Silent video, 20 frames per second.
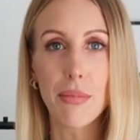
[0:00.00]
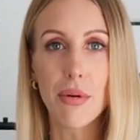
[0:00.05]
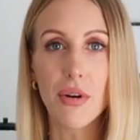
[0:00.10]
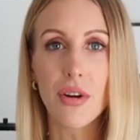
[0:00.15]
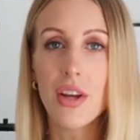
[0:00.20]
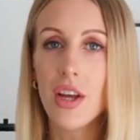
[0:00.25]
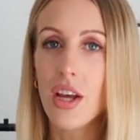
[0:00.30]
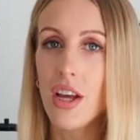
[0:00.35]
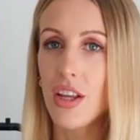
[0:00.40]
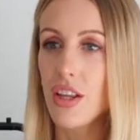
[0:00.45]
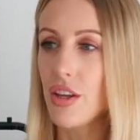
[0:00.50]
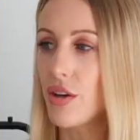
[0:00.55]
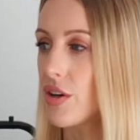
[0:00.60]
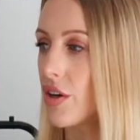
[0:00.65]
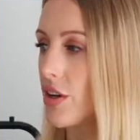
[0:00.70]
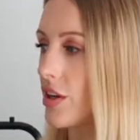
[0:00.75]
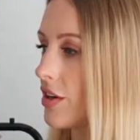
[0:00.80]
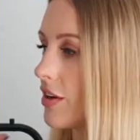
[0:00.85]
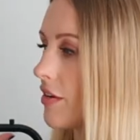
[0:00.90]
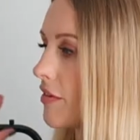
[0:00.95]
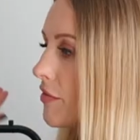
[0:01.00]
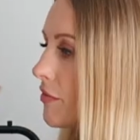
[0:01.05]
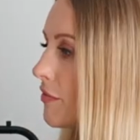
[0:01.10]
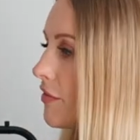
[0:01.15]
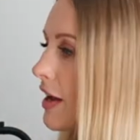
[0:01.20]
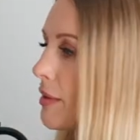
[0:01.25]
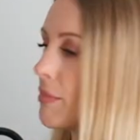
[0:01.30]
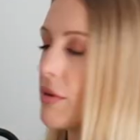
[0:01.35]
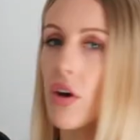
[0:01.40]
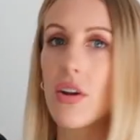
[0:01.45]
But you can
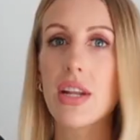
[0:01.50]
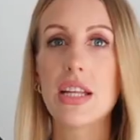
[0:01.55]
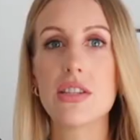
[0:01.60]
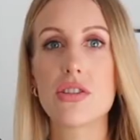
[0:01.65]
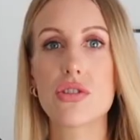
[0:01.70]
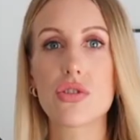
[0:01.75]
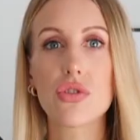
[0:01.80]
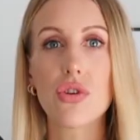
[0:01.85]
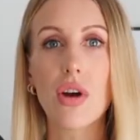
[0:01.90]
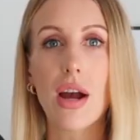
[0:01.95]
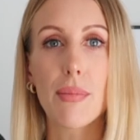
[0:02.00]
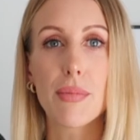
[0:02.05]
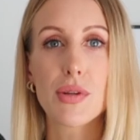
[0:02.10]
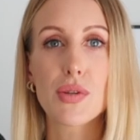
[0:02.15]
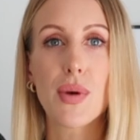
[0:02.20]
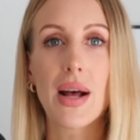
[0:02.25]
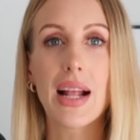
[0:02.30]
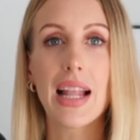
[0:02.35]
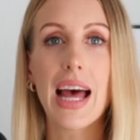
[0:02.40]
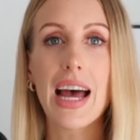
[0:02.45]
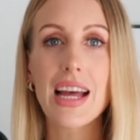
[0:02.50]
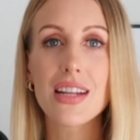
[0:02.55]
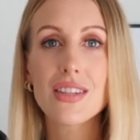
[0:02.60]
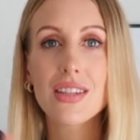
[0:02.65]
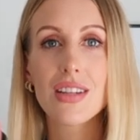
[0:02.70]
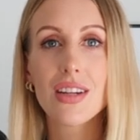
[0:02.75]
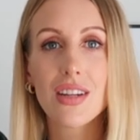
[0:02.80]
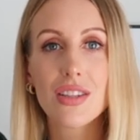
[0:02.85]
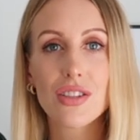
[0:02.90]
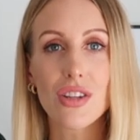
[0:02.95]
find me on Instagram as well, at
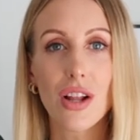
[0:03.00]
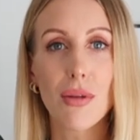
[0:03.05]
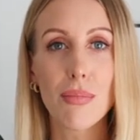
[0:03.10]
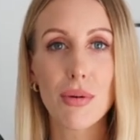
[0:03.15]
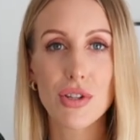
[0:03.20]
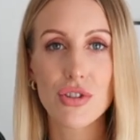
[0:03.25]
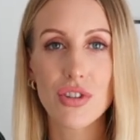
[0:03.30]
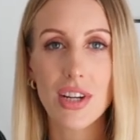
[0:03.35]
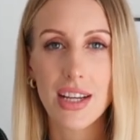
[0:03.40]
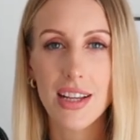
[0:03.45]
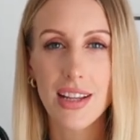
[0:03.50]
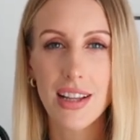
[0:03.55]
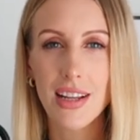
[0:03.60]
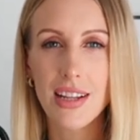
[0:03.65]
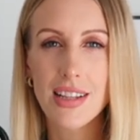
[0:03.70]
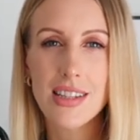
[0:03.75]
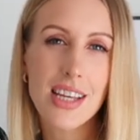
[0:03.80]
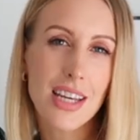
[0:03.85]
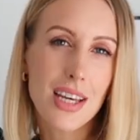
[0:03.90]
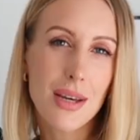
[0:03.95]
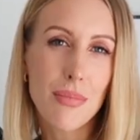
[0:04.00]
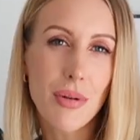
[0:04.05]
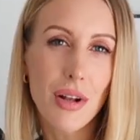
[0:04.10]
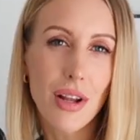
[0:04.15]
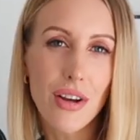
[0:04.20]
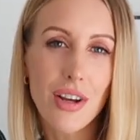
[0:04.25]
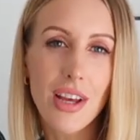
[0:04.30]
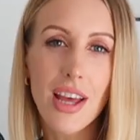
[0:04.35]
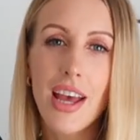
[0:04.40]
Charlotte Buttrick, little cheeky plug.